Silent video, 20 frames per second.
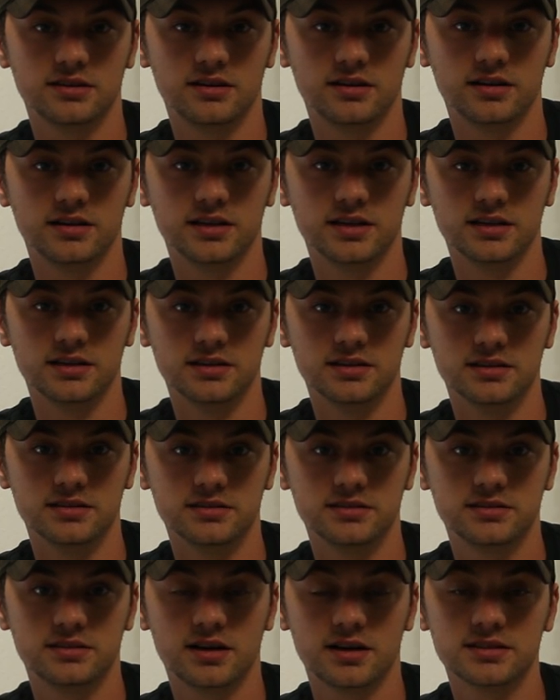on
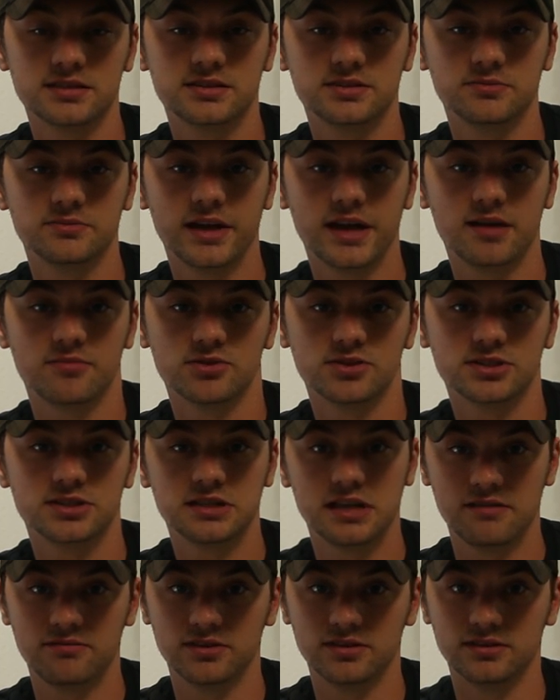his custom Hammer
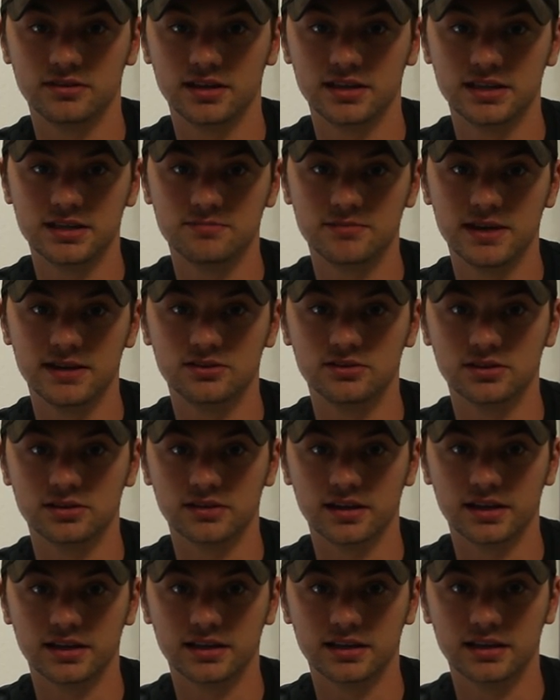seven that he made look
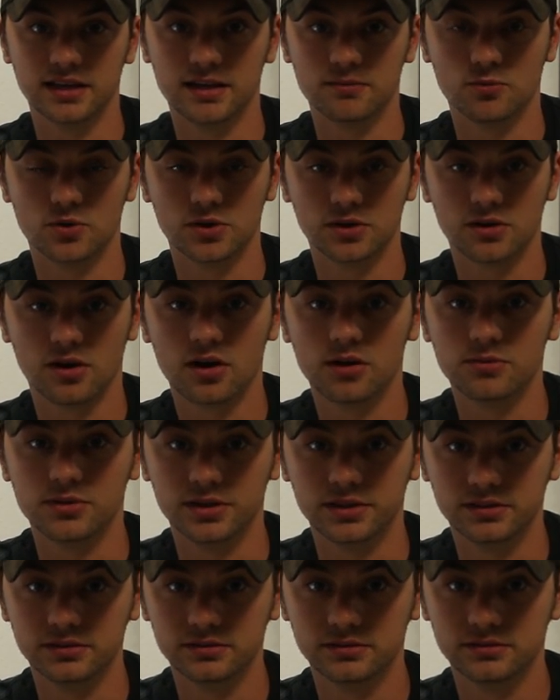like an M one
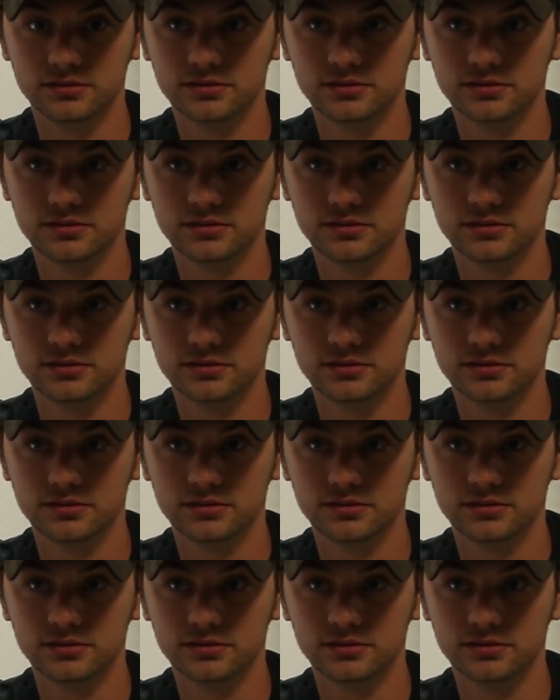carbine.